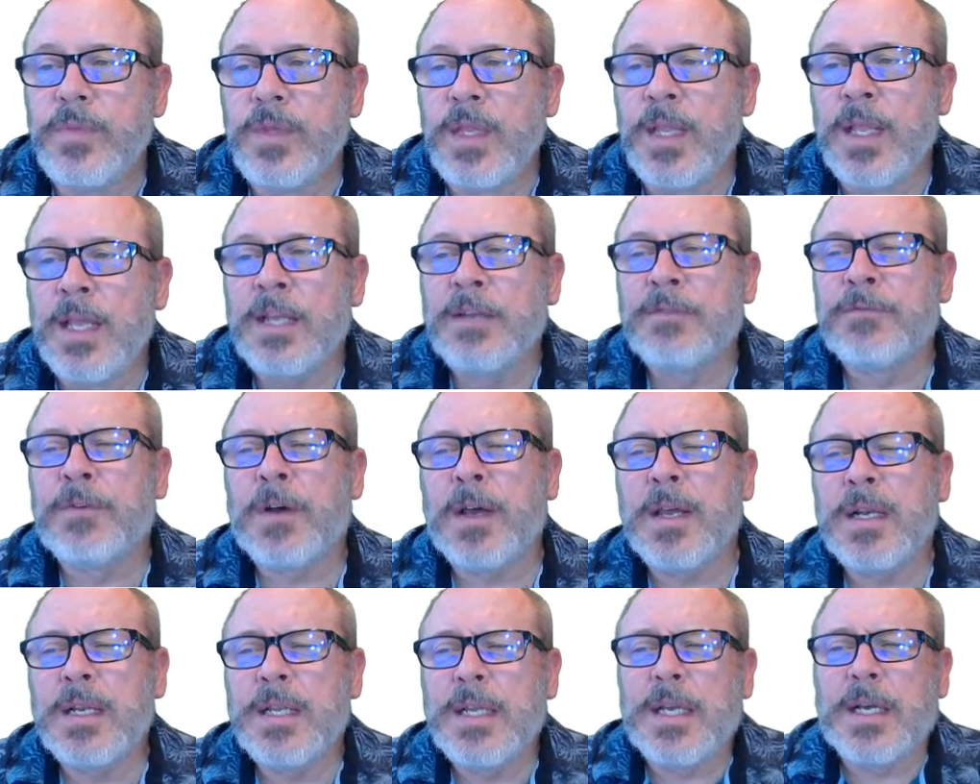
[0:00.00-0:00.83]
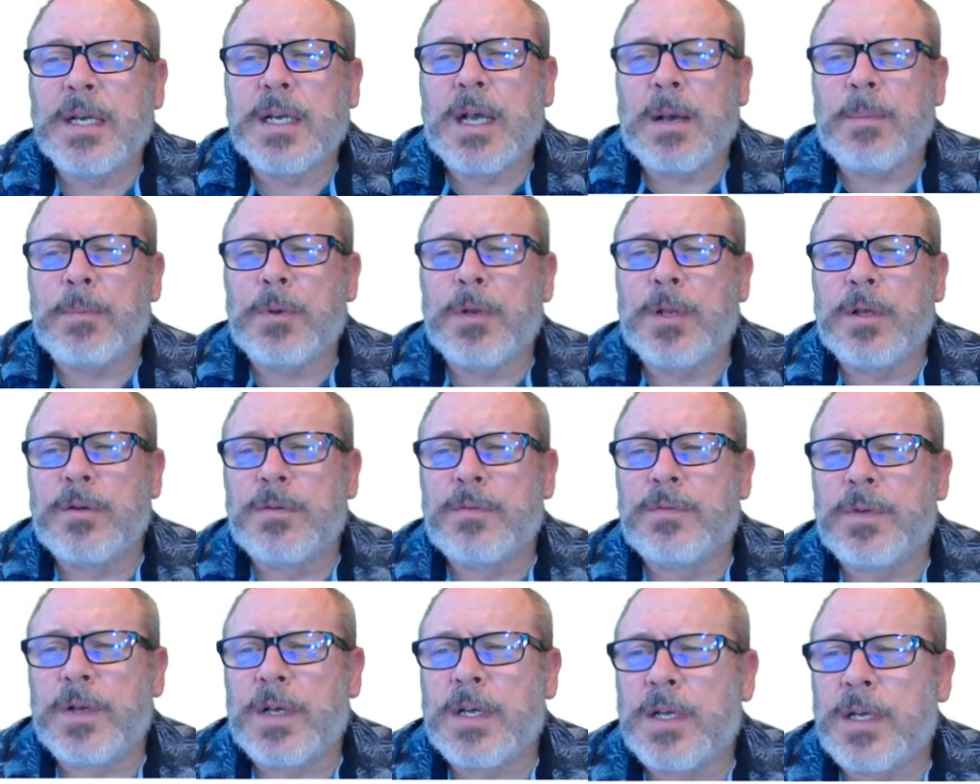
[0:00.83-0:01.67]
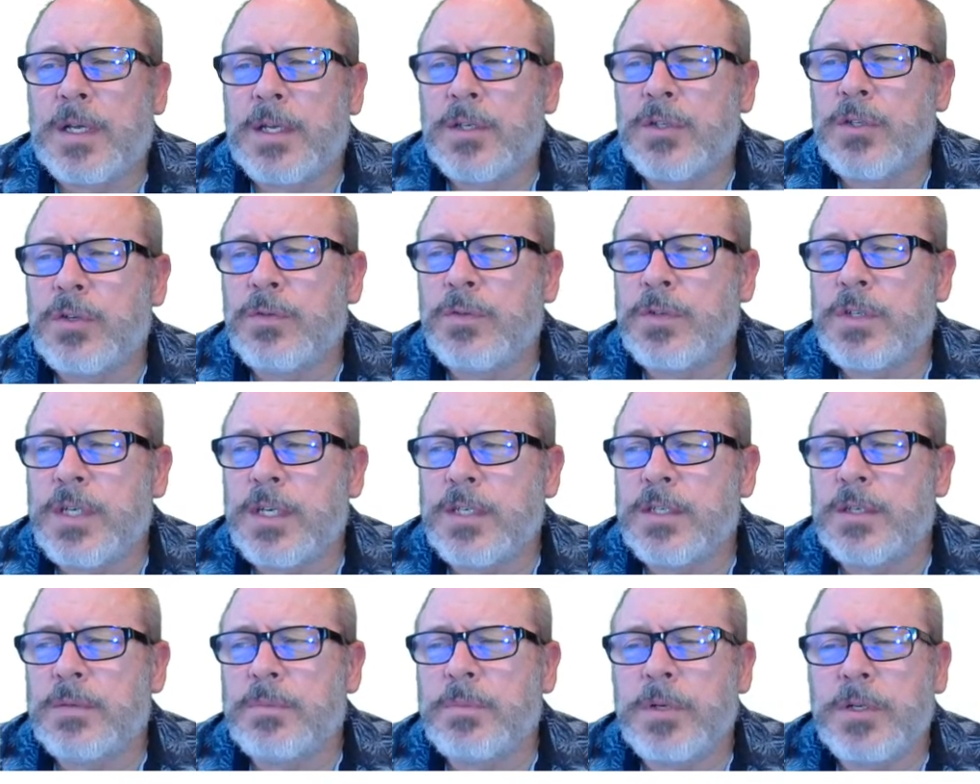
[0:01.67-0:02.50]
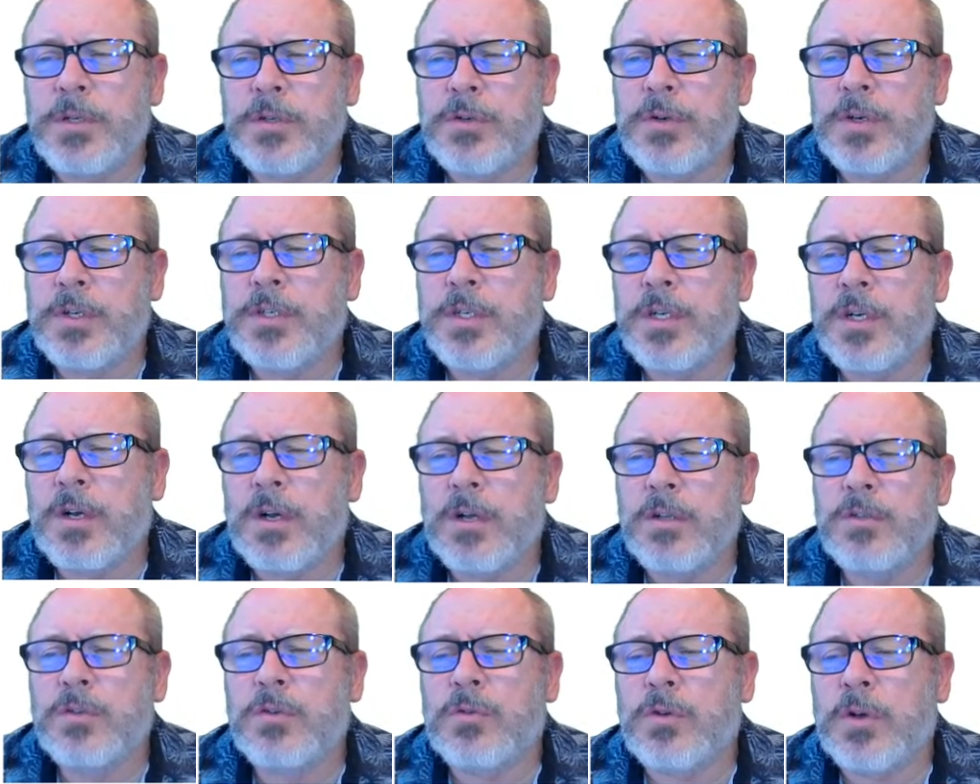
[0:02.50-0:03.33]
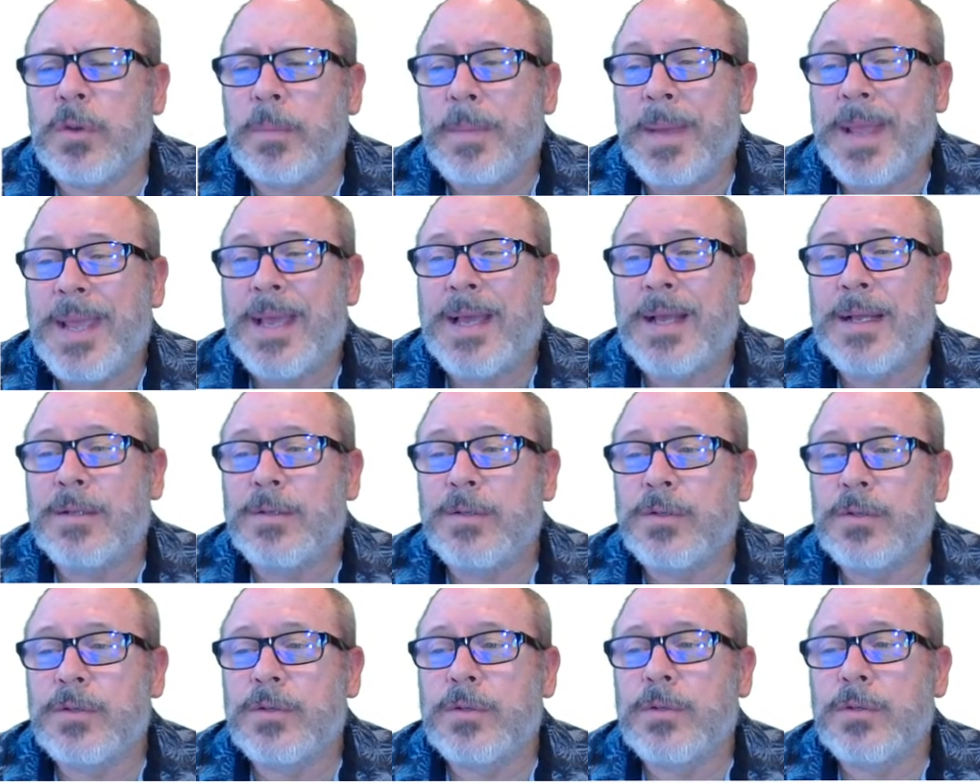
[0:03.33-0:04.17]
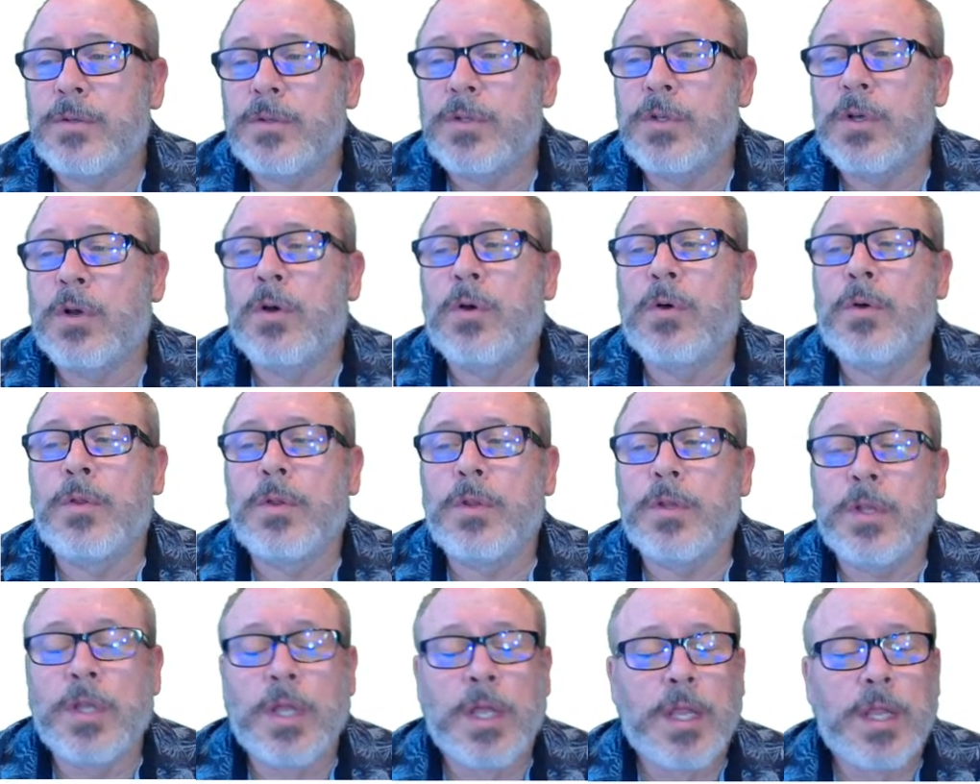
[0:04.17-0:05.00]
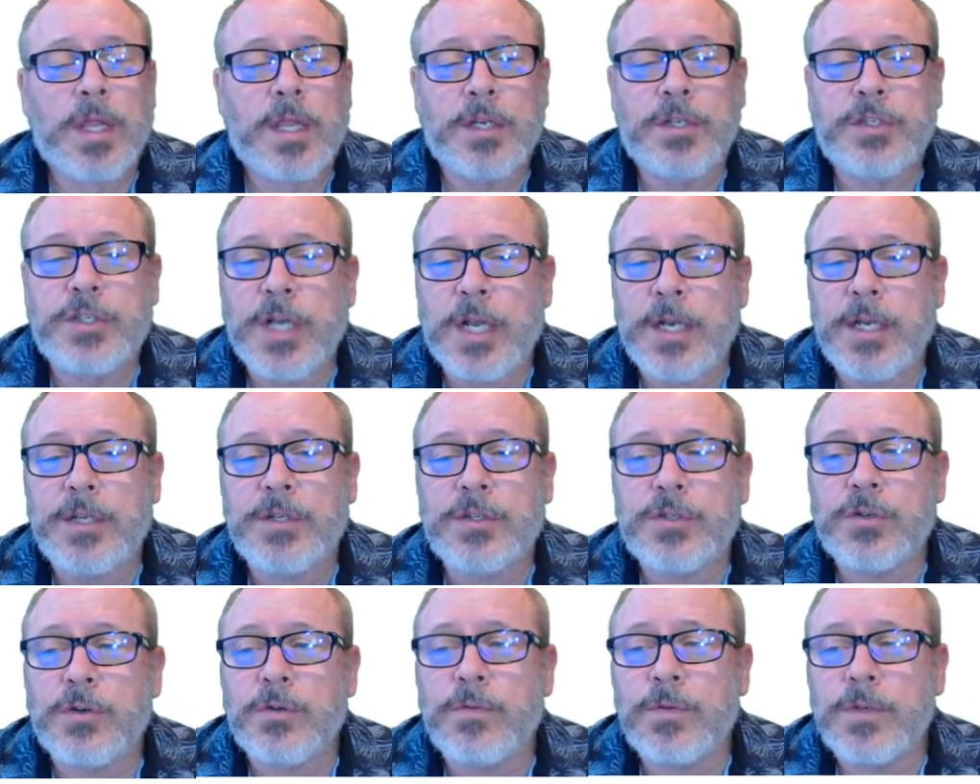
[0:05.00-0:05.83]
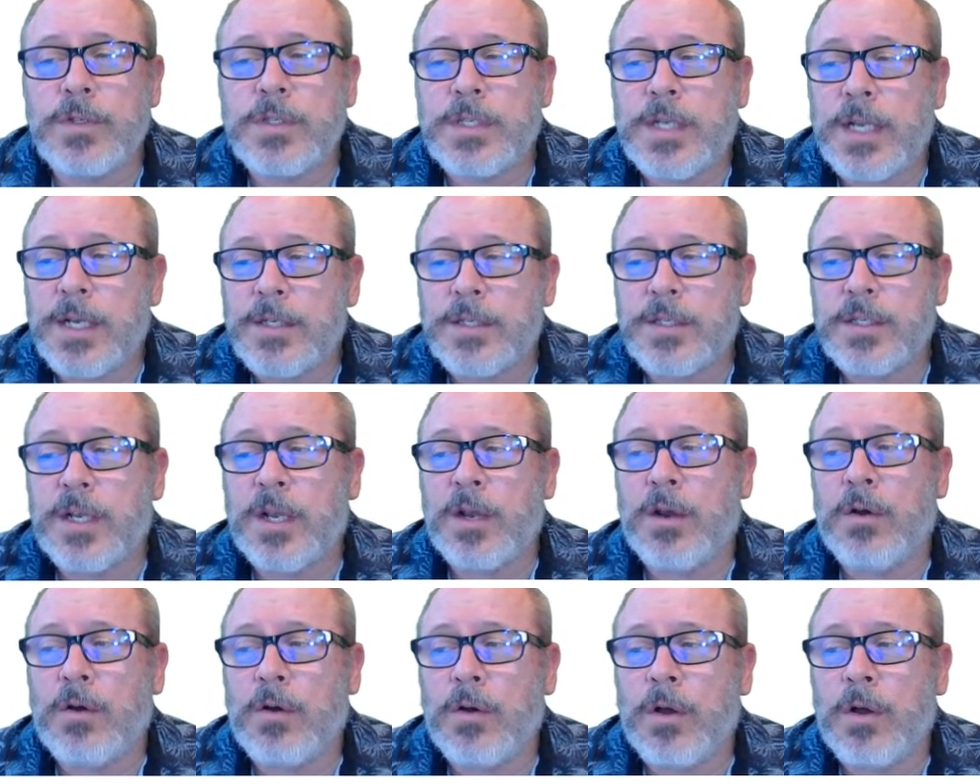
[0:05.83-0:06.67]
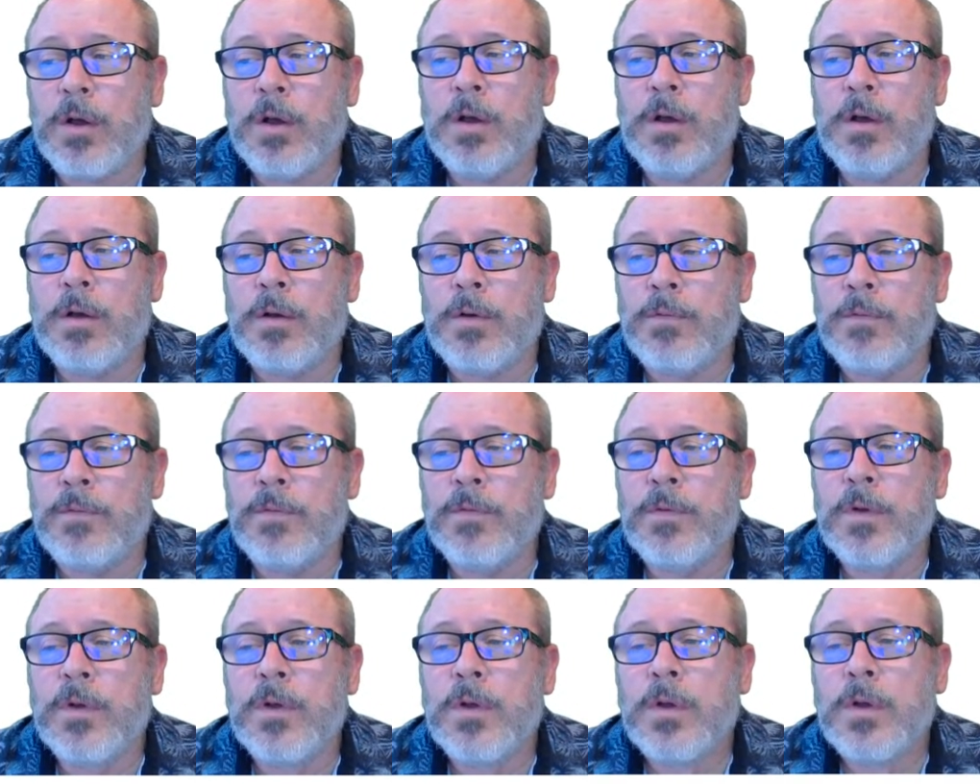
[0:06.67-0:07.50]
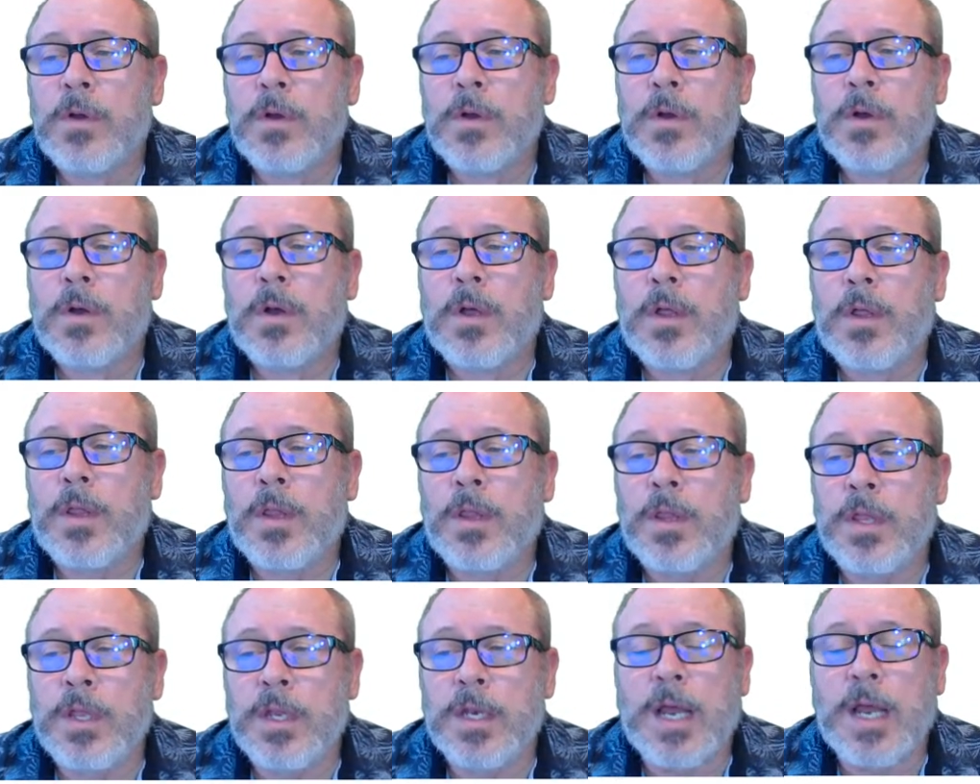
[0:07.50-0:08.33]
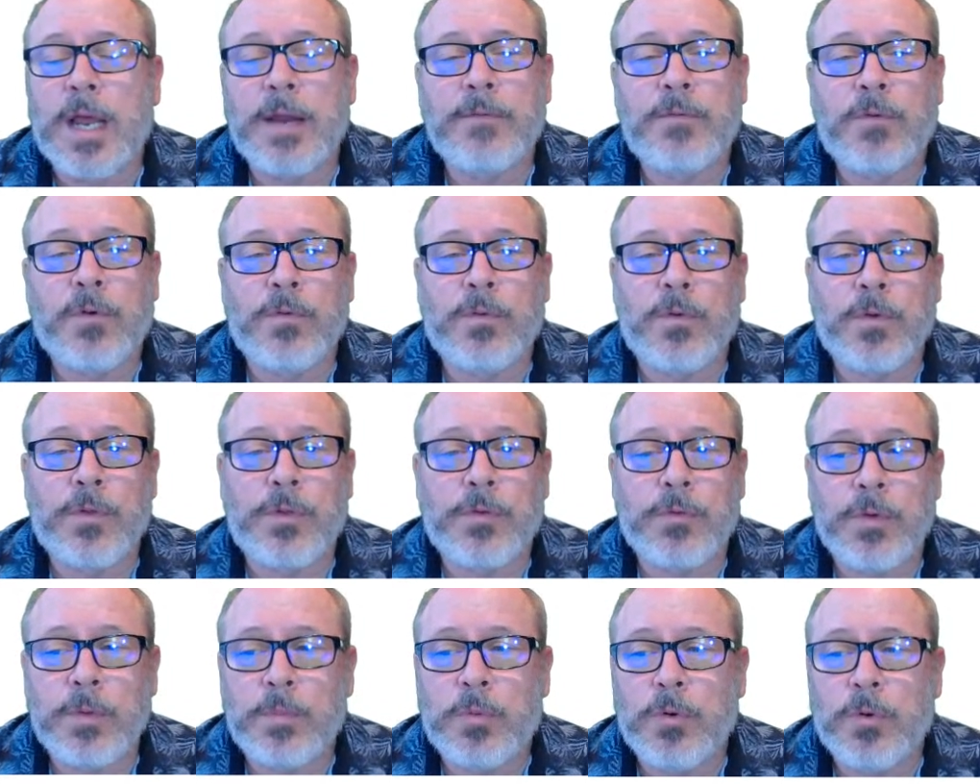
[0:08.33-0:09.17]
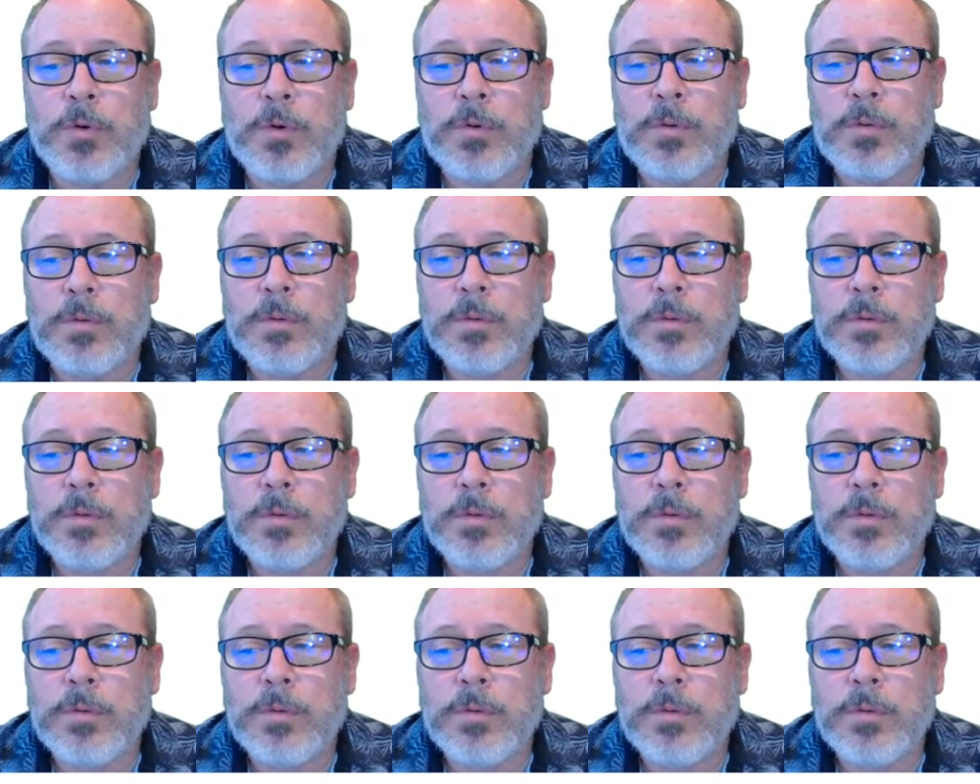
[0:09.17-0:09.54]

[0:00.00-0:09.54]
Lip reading: And finally, a couple of Service Desk Administration Console commands. So the Jetty service takes care of the 9443 portal.